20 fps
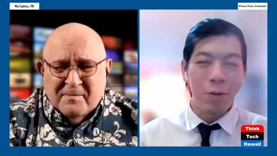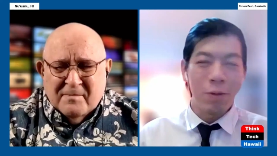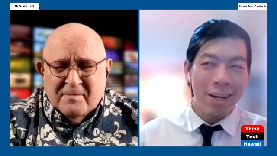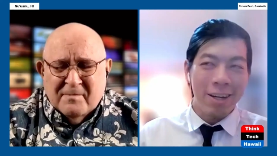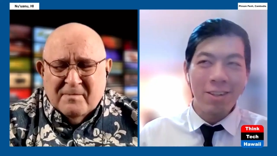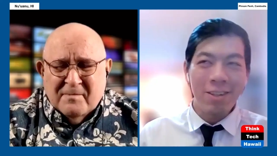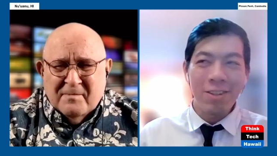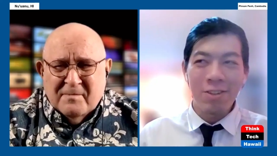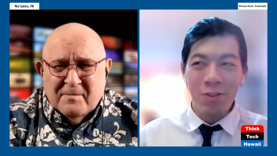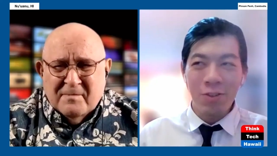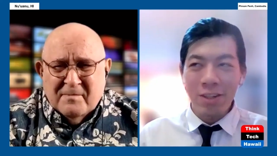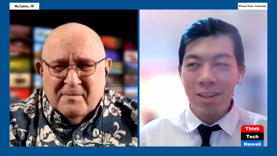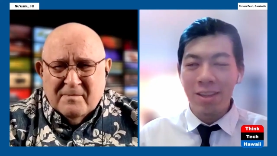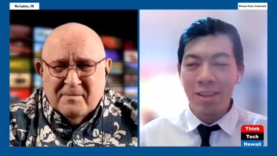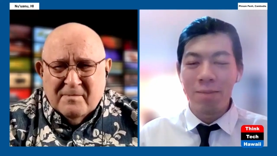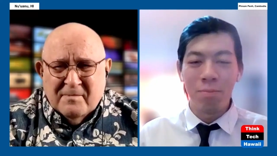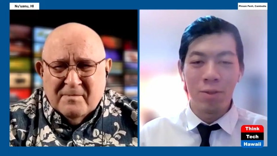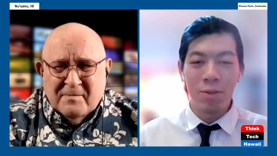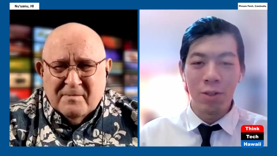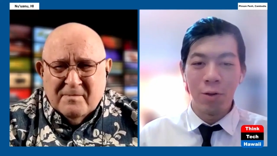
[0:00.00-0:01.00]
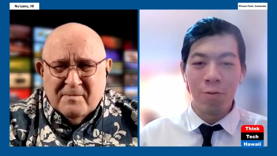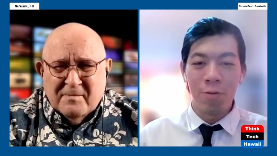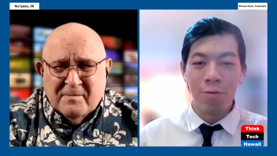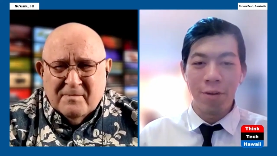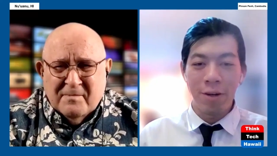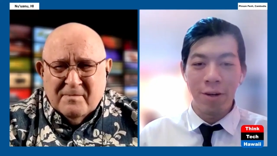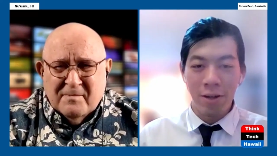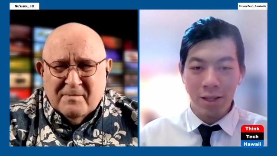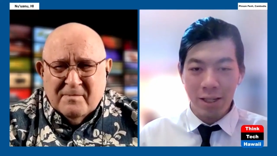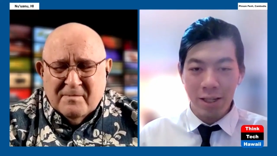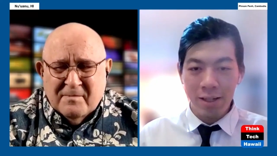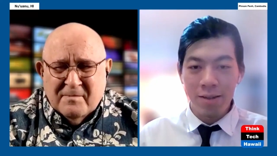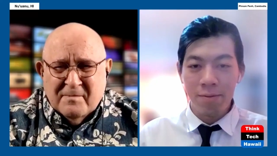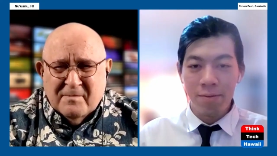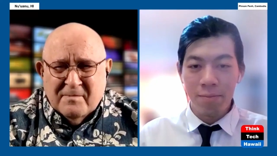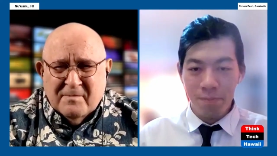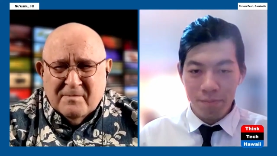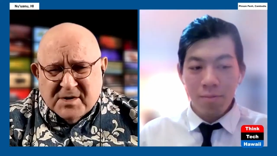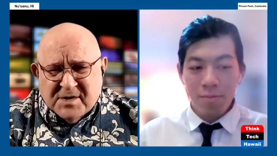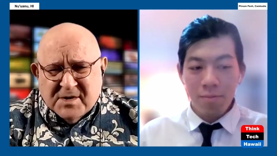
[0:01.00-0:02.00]
Speaker 1: they would not treat them so fairly.
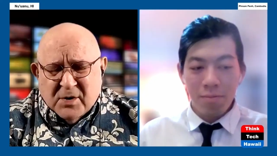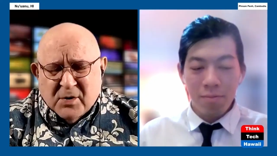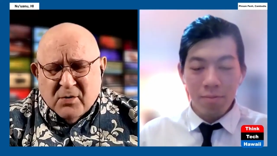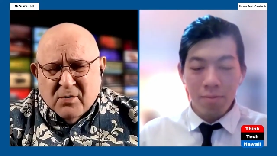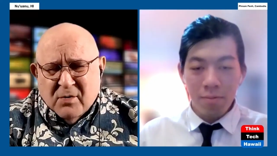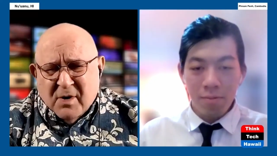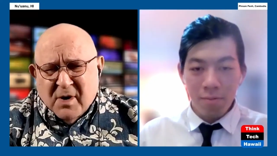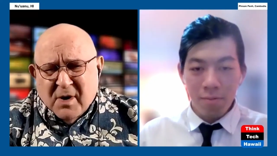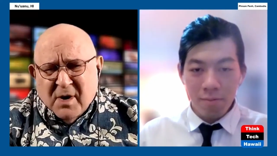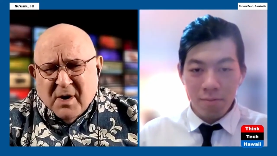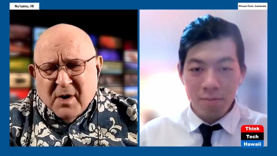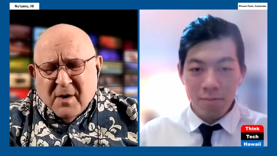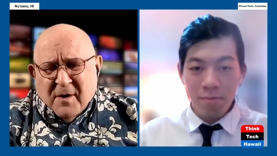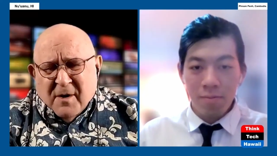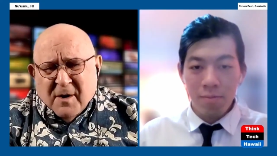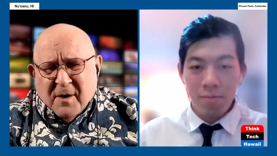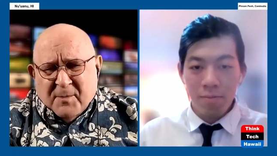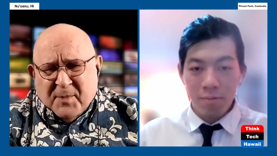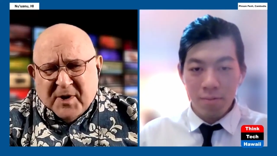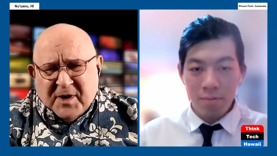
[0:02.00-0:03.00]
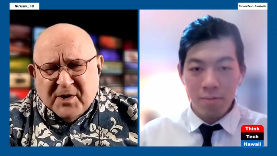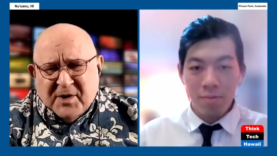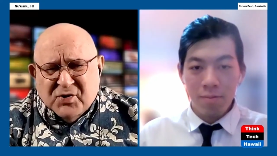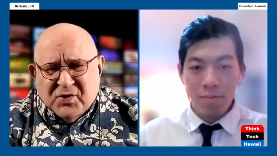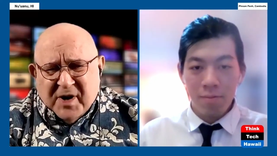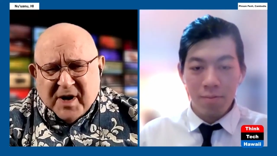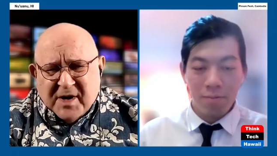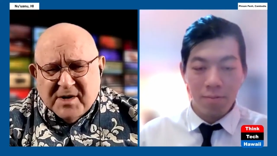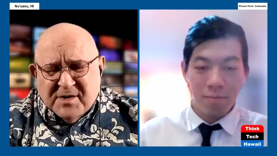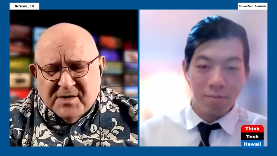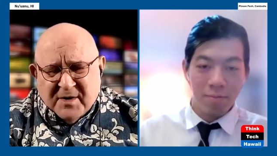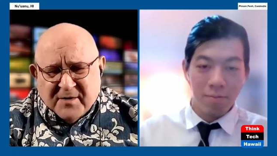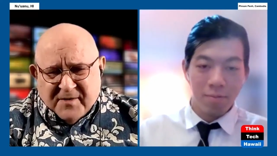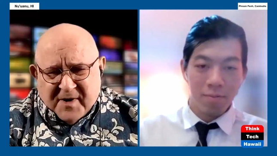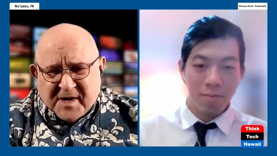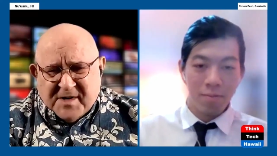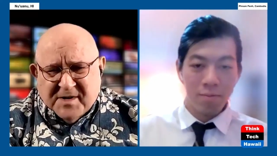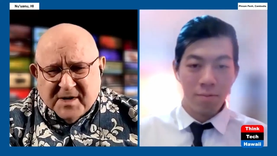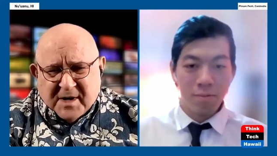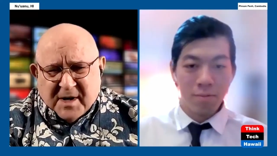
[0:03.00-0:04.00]
Speaker 2: So uh, PEJ is
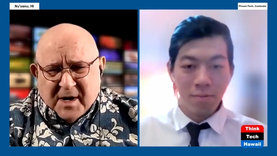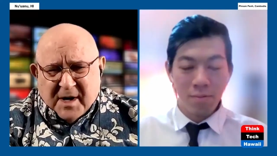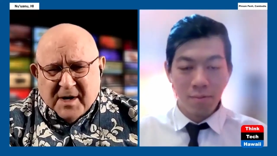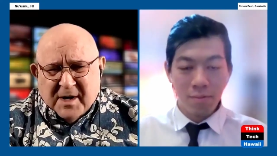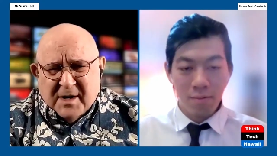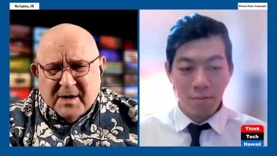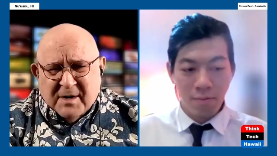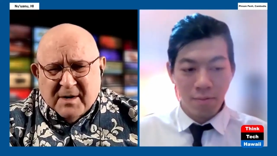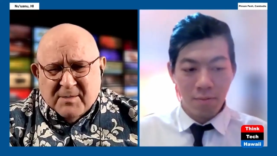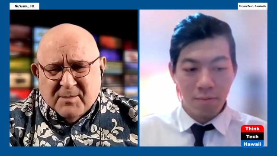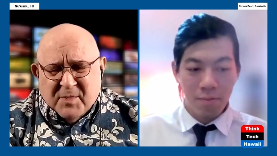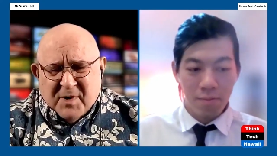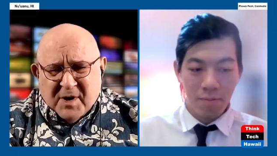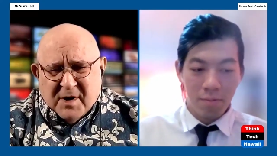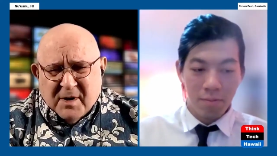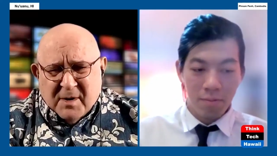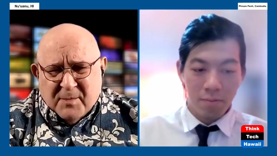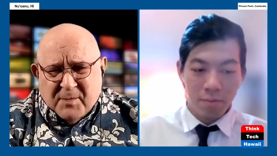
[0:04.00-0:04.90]
investigating. Uh,